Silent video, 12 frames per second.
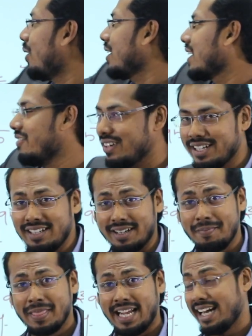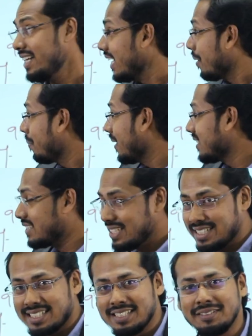not given here. Can I take plus
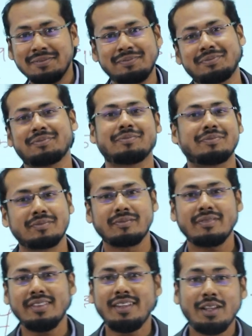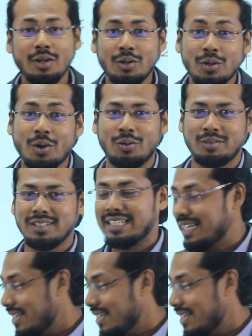6? No.